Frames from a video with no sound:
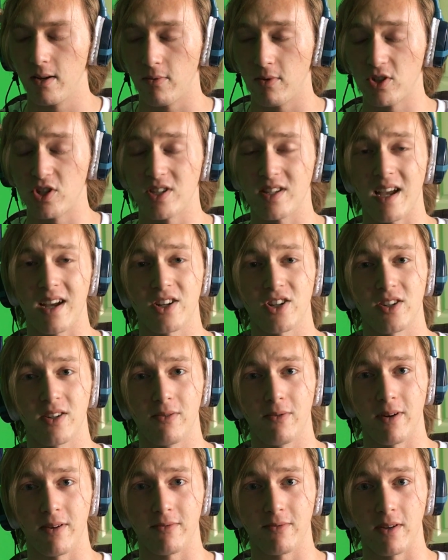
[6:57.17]
which is actually
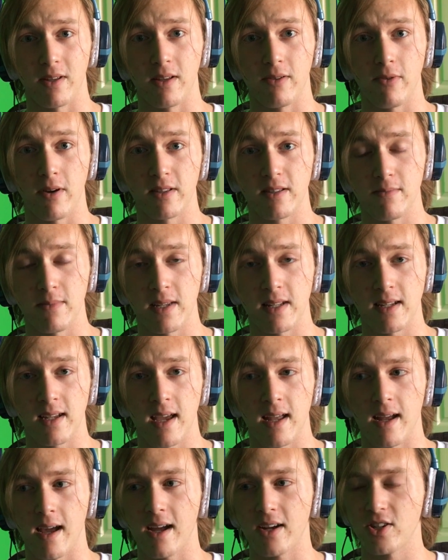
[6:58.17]
what really wanted me to
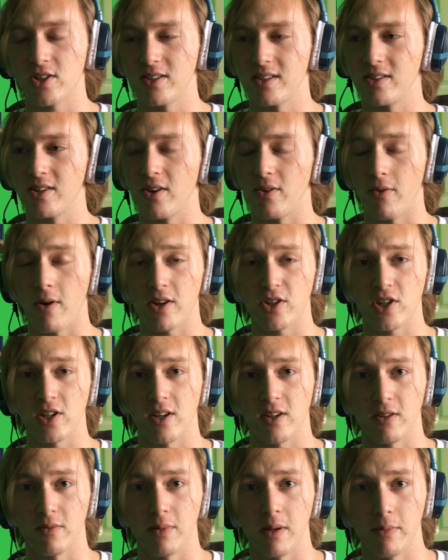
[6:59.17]
get. Actually, no, watching
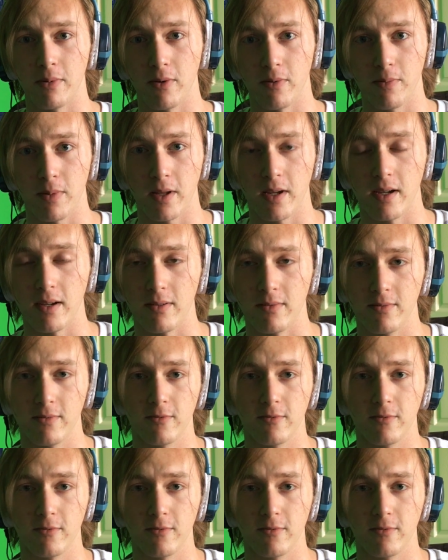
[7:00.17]
other people play